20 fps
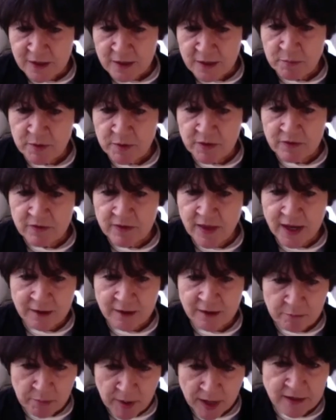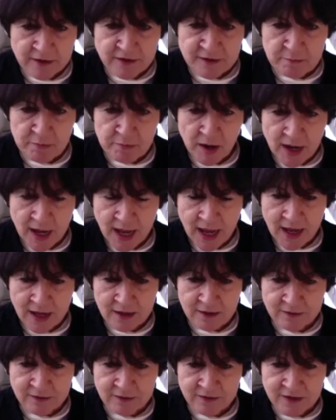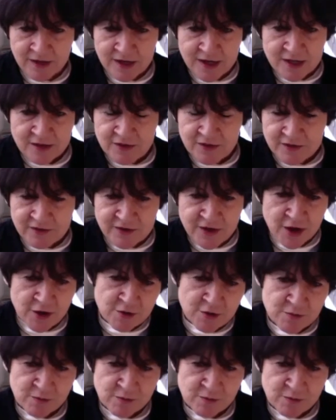but then painted by hand. There's no